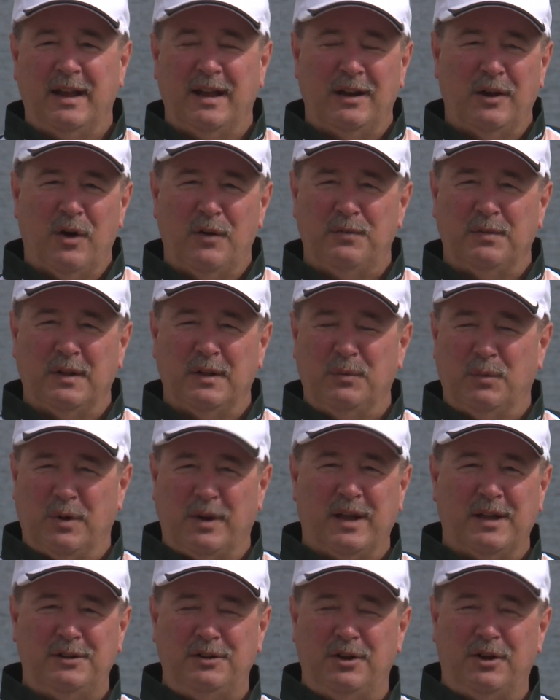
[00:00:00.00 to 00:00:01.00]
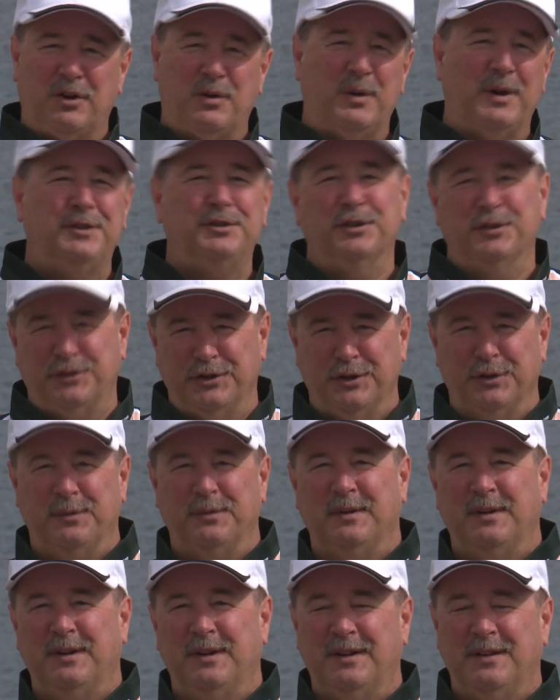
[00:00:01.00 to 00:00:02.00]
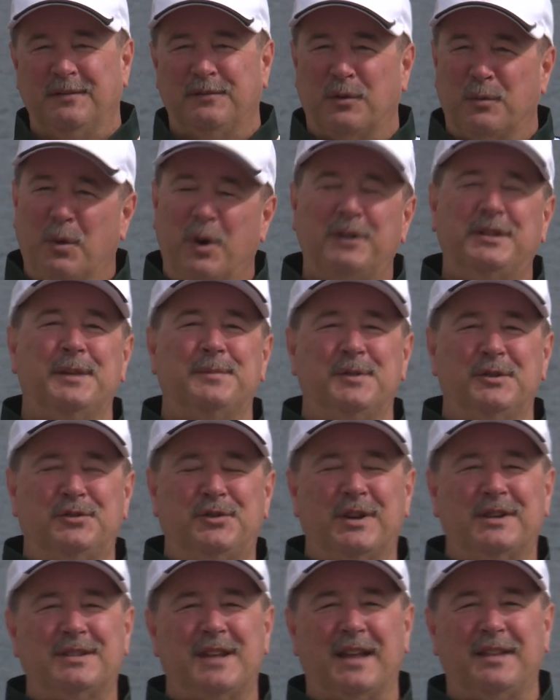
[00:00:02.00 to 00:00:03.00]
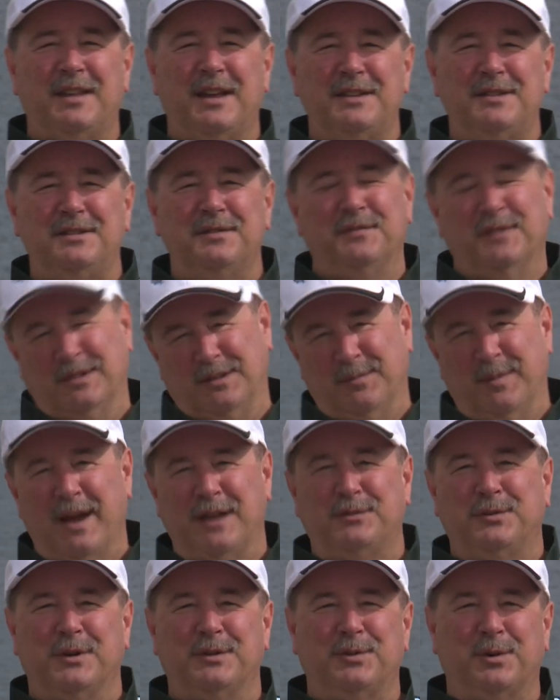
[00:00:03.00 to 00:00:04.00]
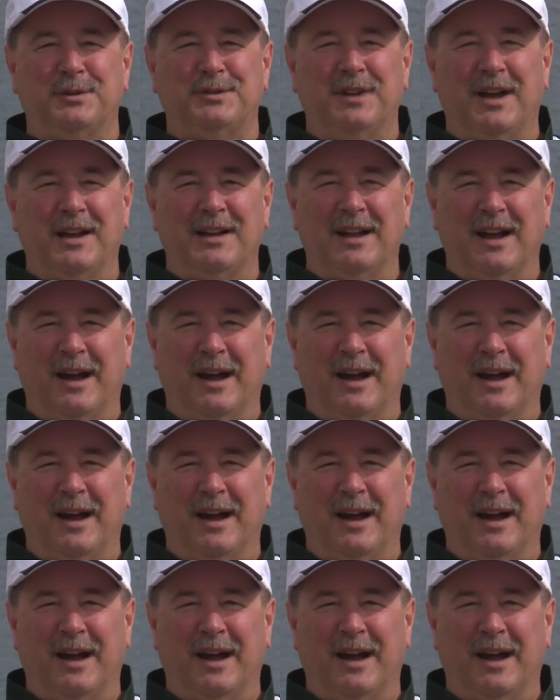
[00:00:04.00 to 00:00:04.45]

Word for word: and hopefully we'll get to your question soon. For more tips and tricks like this, visit Bass Resource dot